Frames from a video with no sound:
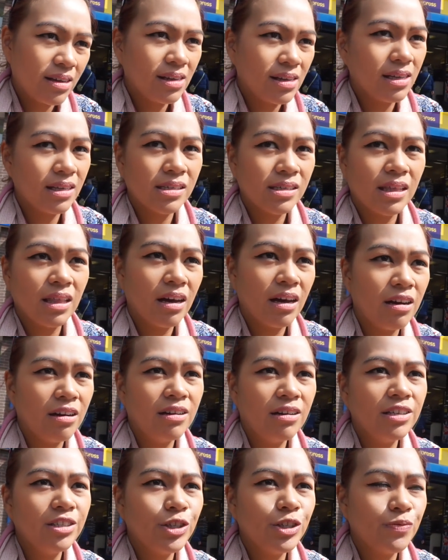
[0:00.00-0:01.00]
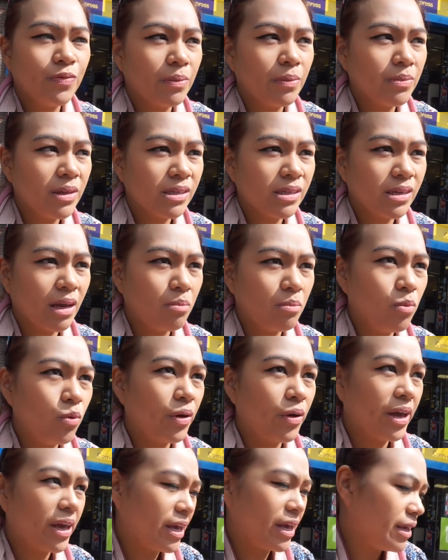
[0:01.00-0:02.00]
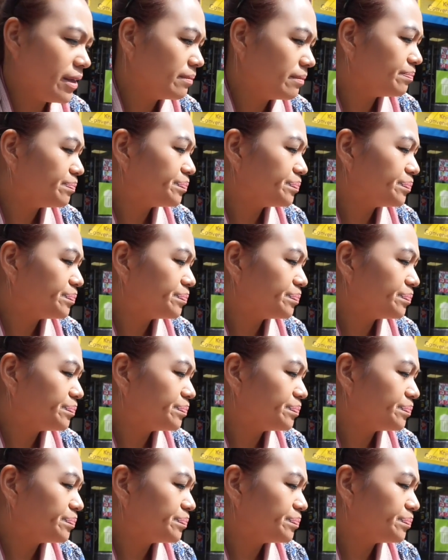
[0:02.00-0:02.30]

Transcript: his lunch from the Subway.